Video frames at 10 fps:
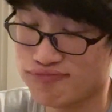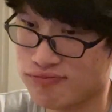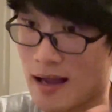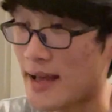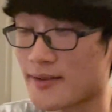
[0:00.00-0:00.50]

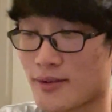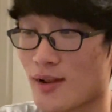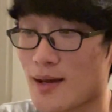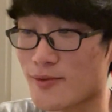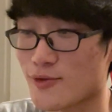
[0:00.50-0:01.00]
I still
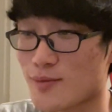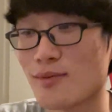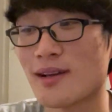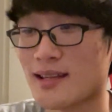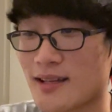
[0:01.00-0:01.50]
haven't triple
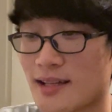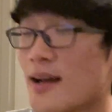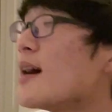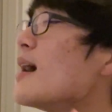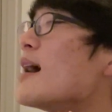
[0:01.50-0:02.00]
played that
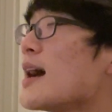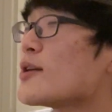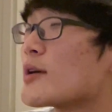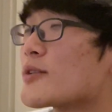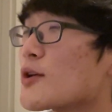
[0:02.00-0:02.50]
yet.
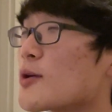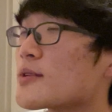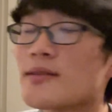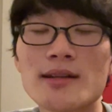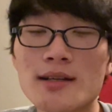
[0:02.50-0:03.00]
Anyway, so
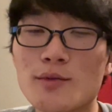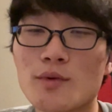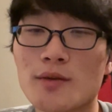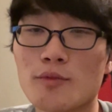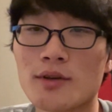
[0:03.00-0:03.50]
the second
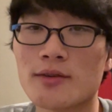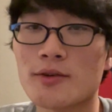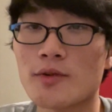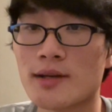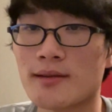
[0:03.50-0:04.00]
one was
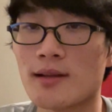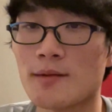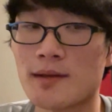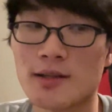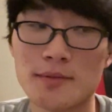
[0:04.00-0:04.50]
Crazy
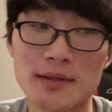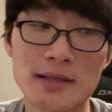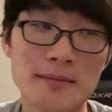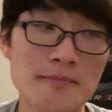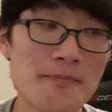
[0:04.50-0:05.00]
Love
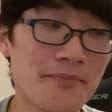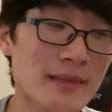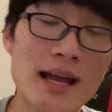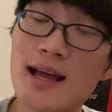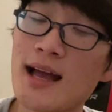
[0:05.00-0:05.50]
ESP.
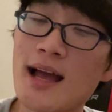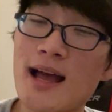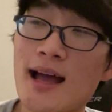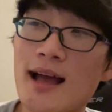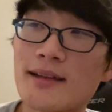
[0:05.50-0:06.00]

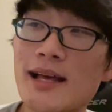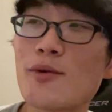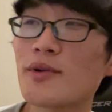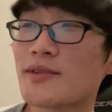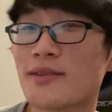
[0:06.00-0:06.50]

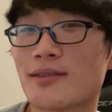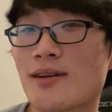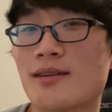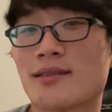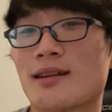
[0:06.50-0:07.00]
That was the
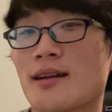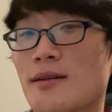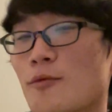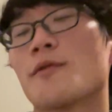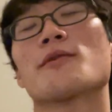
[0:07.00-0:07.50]
song
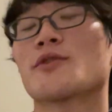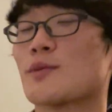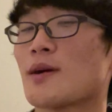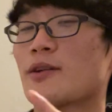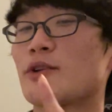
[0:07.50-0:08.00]
that well, first
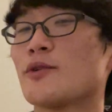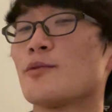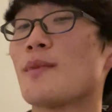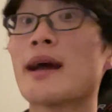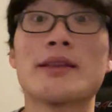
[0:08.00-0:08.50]
of all,
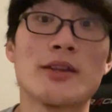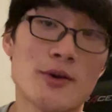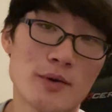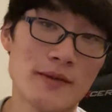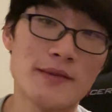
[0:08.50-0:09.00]
you might
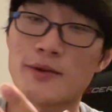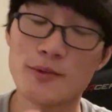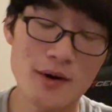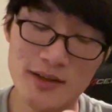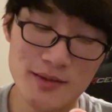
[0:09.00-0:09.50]
know if you
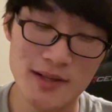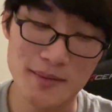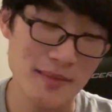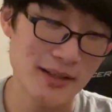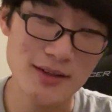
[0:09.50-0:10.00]
watched
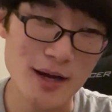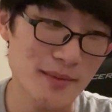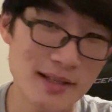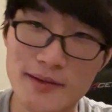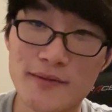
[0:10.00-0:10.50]
like my
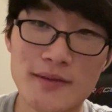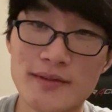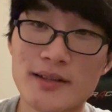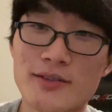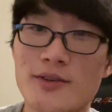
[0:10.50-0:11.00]
top 10,
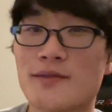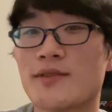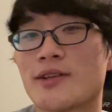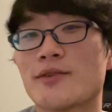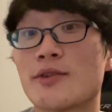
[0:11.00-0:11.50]
15 chart
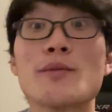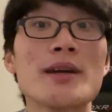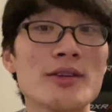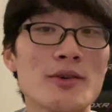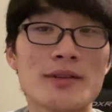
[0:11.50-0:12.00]
videos, you
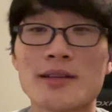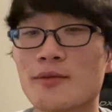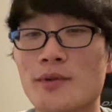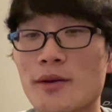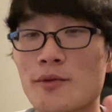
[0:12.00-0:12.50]
might know
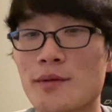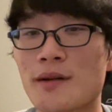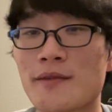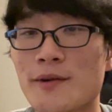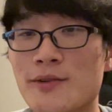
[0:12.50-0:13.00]
that's like one of
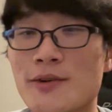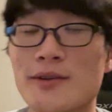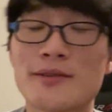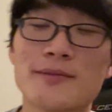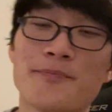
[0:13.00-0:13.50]
my favorite
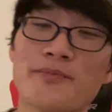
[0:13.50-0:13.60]
charts.